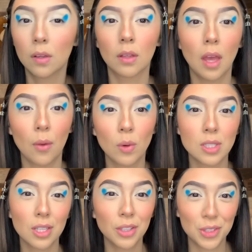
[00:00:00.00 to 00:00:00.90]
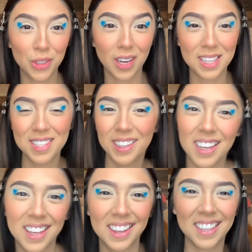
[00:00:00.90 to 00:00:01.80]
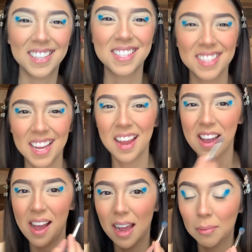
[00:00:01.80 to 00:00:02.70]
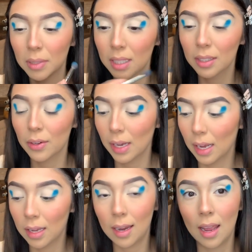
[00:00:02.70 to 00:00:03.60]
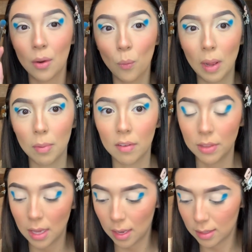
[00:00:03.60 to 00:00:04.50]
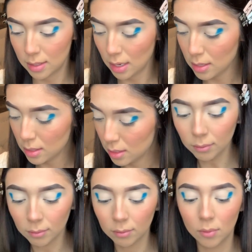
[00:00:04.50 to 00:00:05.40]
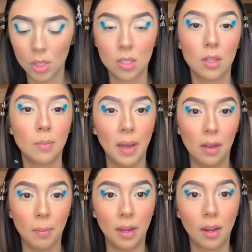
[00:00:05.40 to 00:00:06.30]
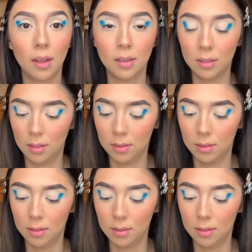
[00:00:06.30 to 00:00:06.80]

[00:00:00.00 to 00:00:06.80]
Okay, once it looks crazy like this, I'm gonna go ahead and wipe off the excess just on the back of my hand,